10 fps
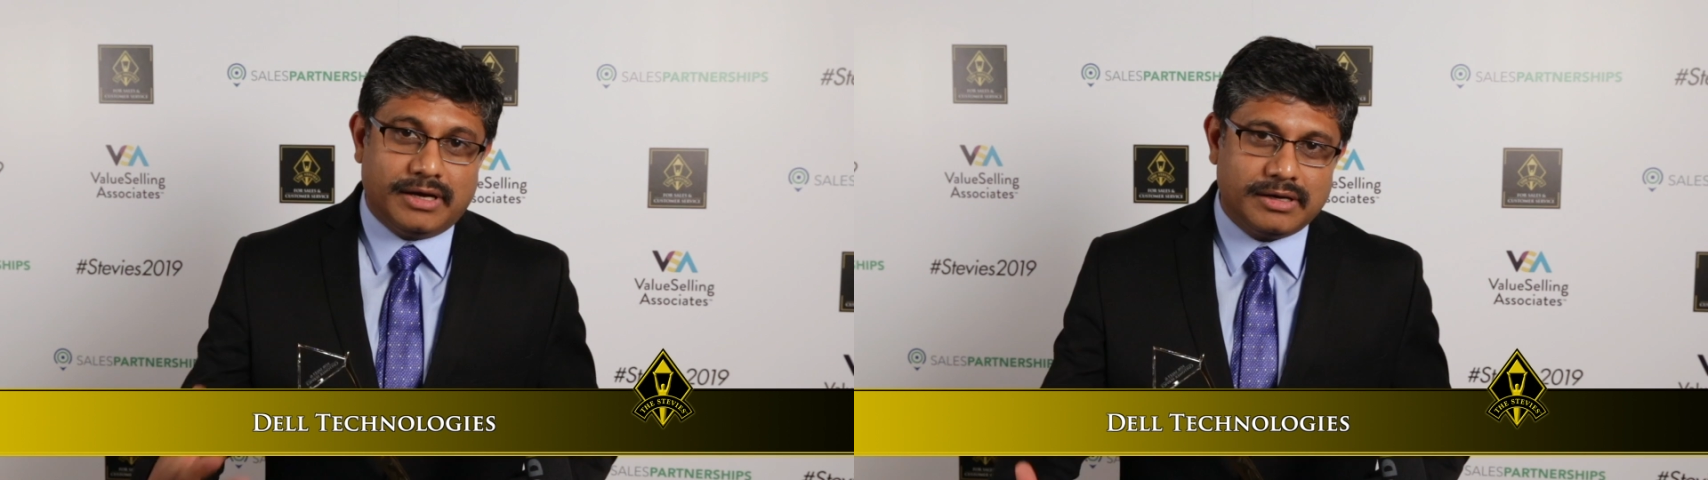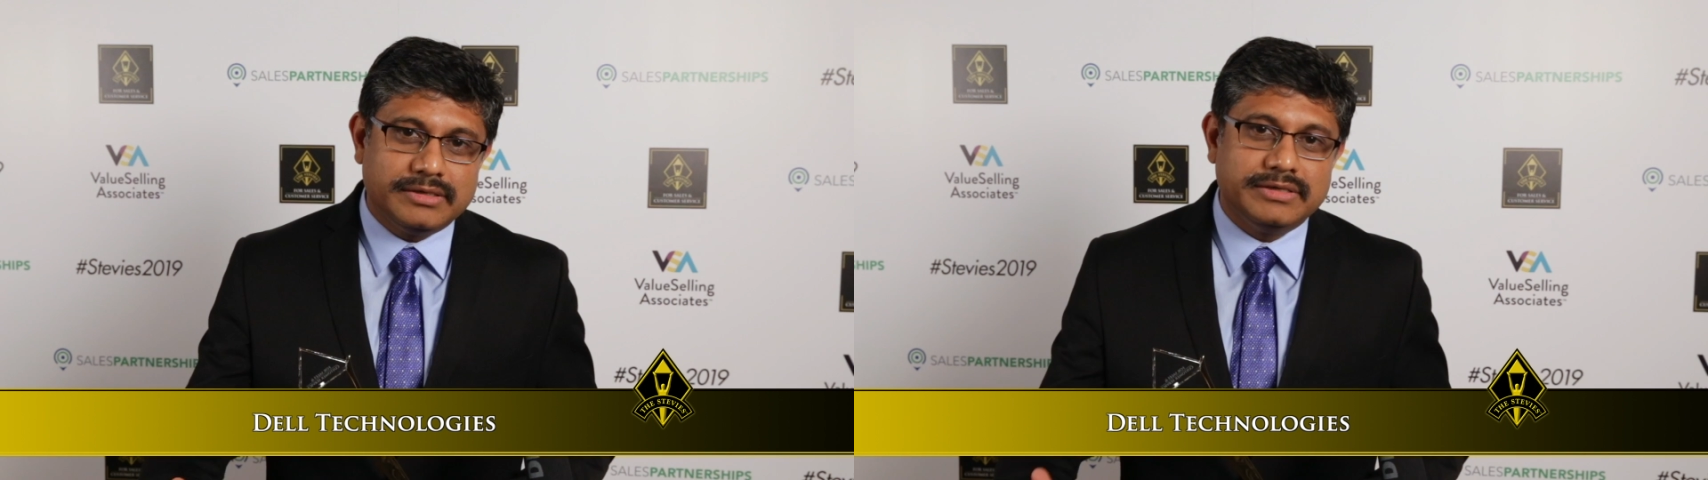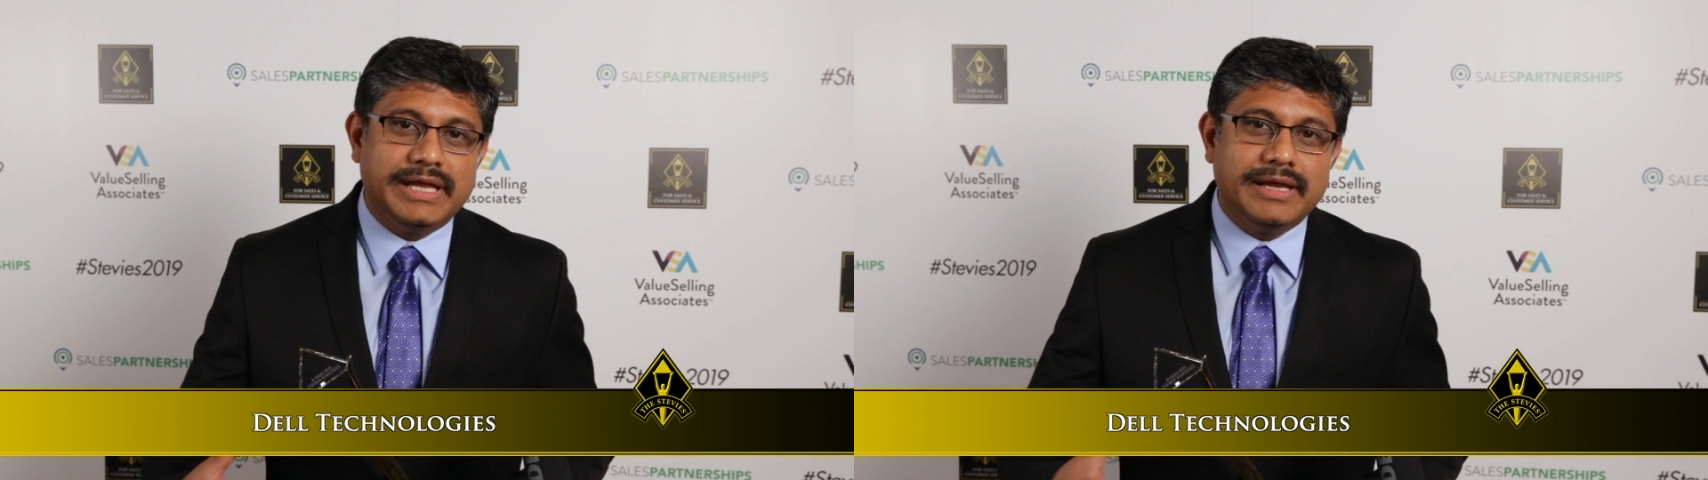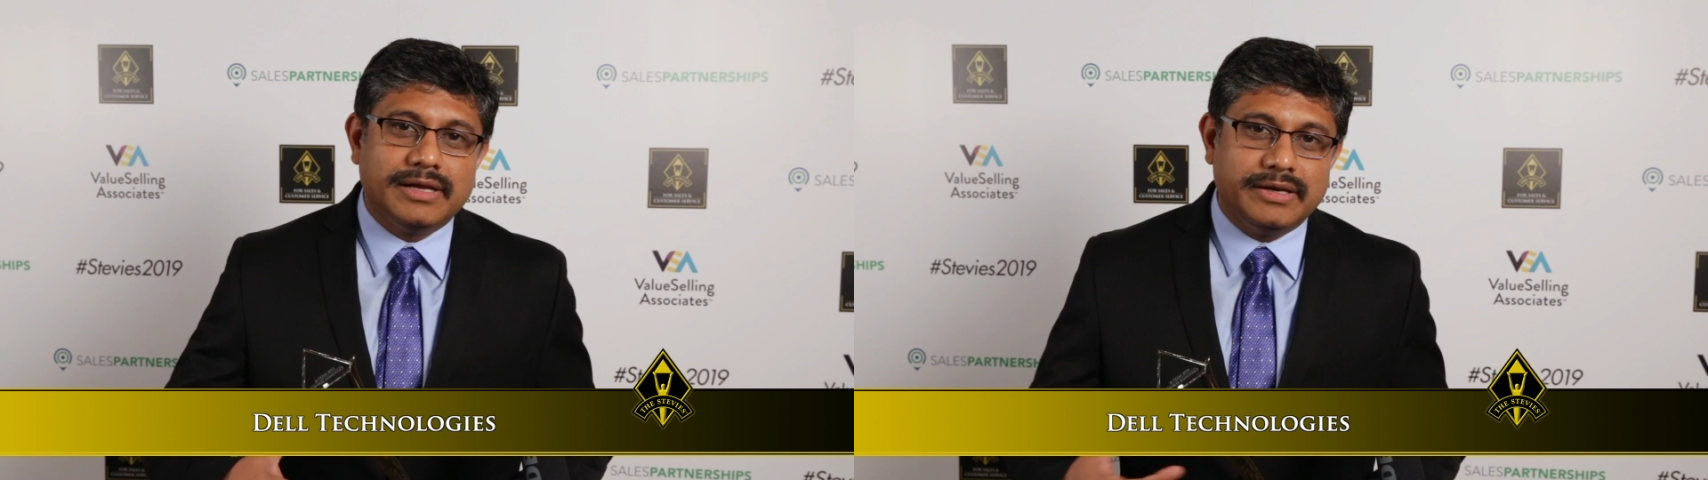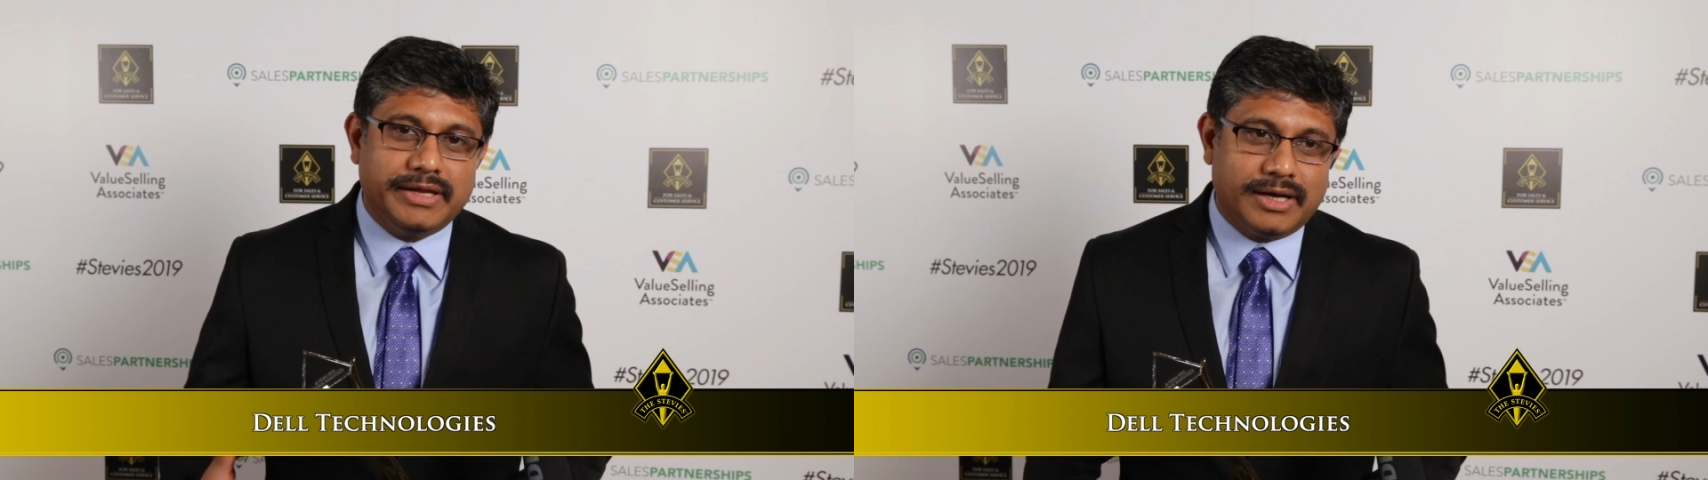hard day
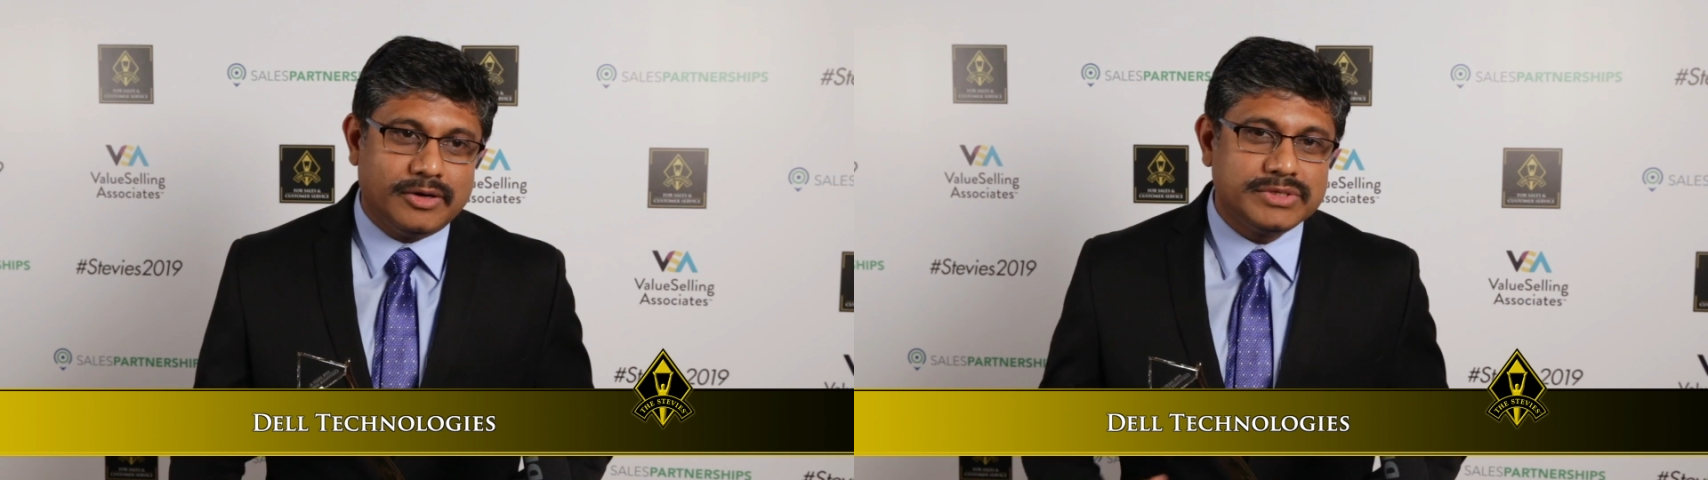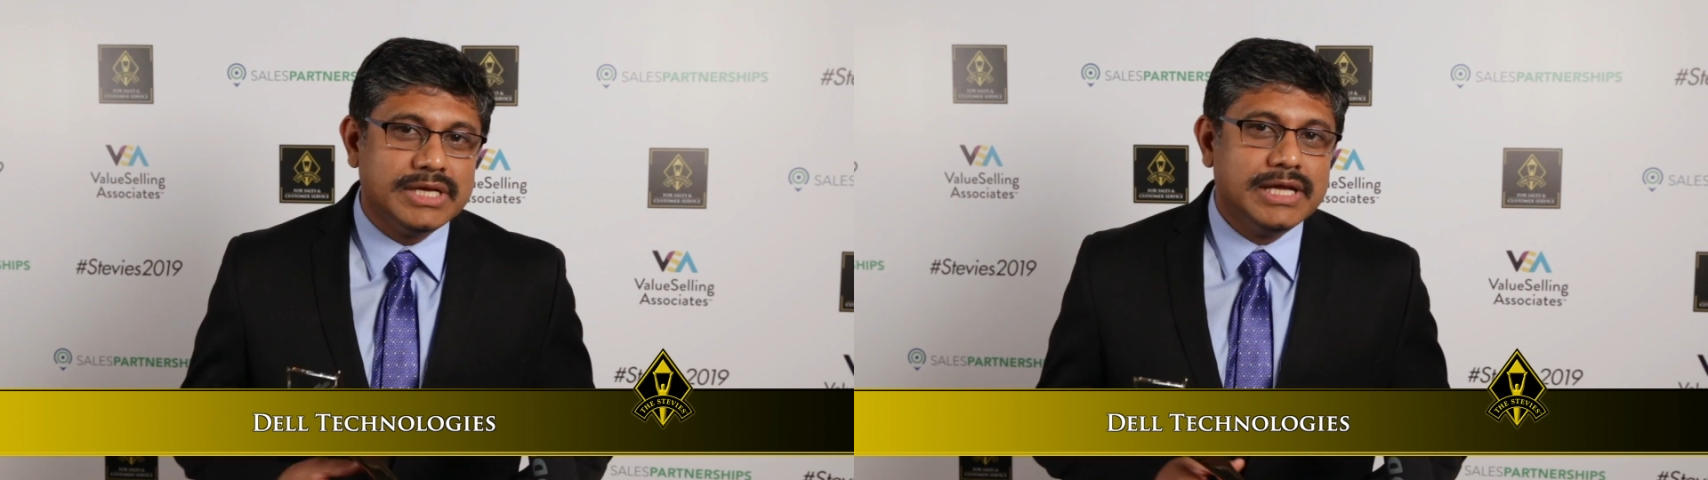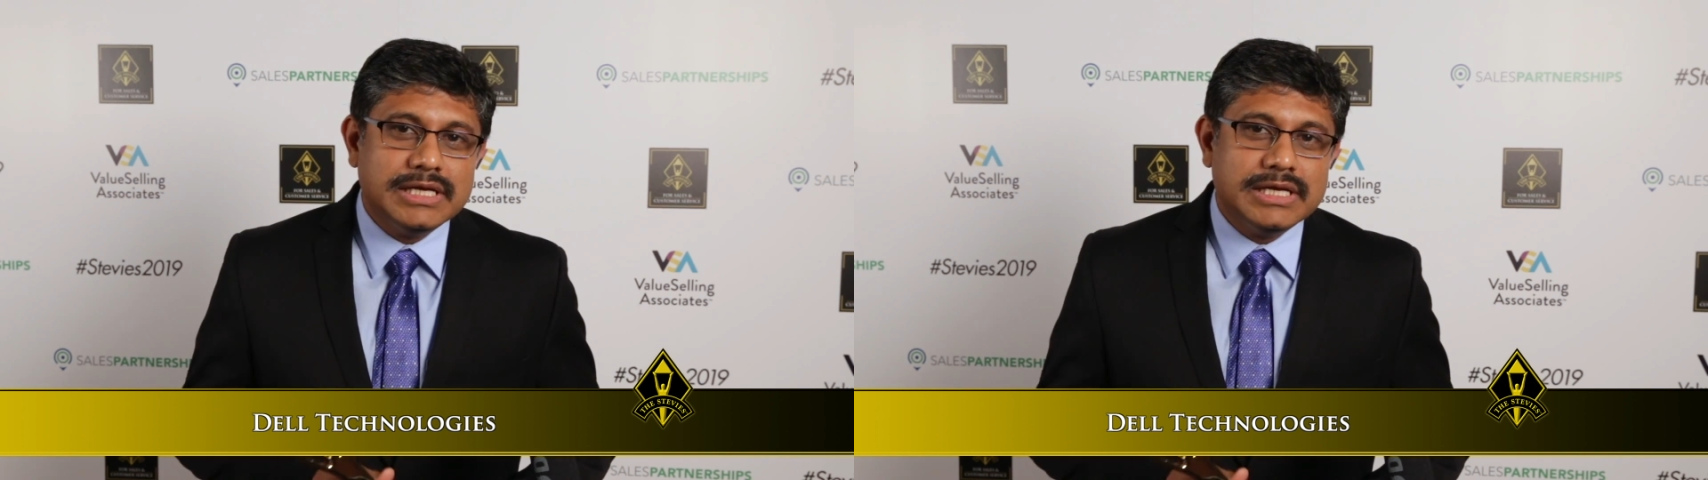in and day out.